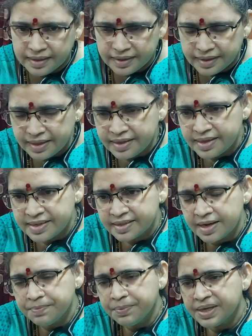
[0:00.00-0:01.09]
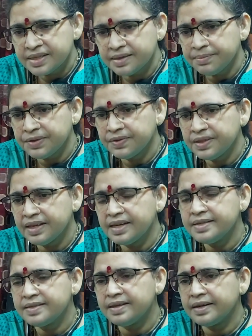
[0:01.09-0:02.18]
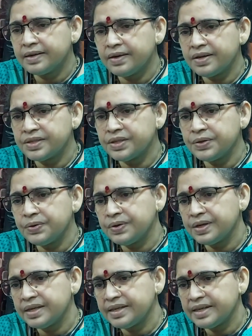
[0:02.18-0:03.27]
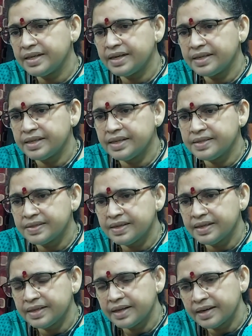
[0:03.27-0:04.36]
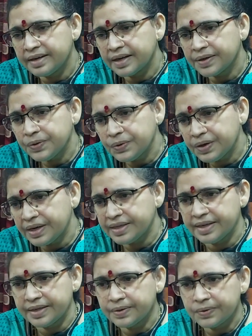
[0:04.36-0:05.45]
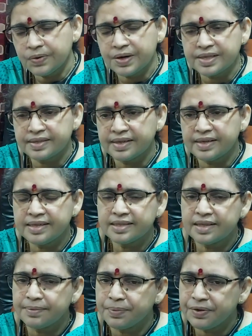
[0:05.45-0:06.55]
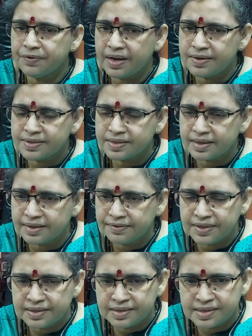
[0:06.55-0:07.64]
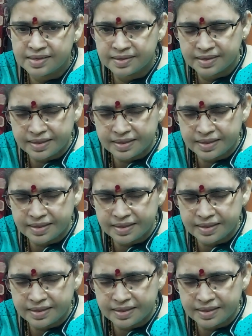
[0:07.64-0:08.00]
here there is comparison between the insulin glargine U100 and the insulin deglutic U100. What studies and p-values are given in this